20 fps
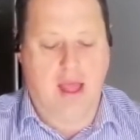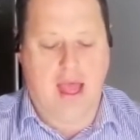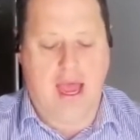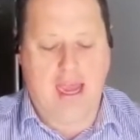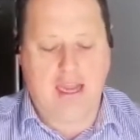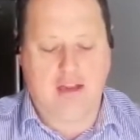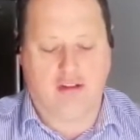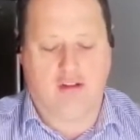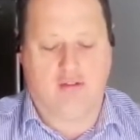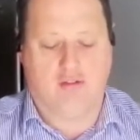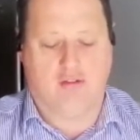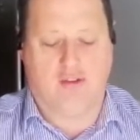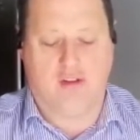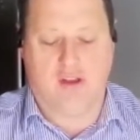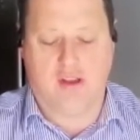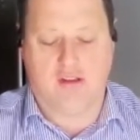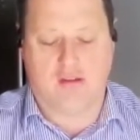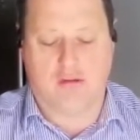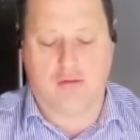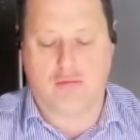agent
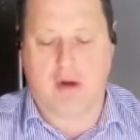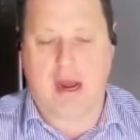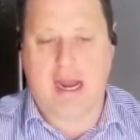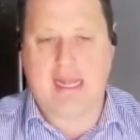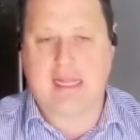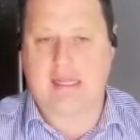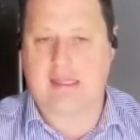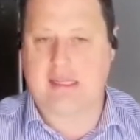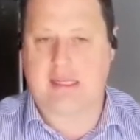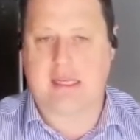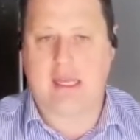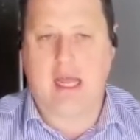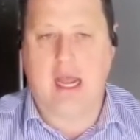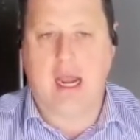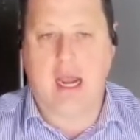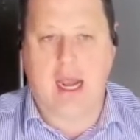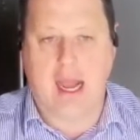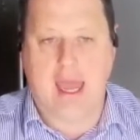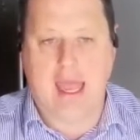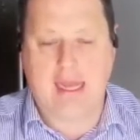fees, rates,
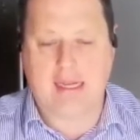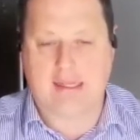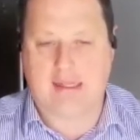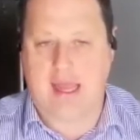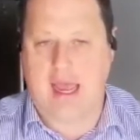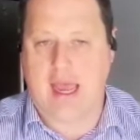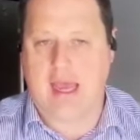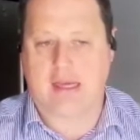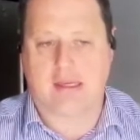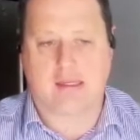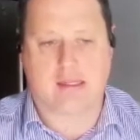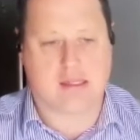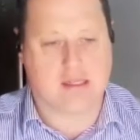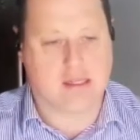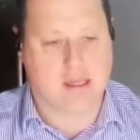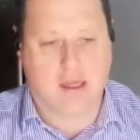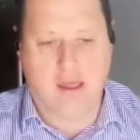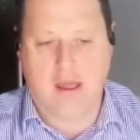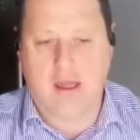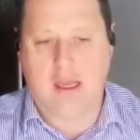land
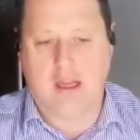tax,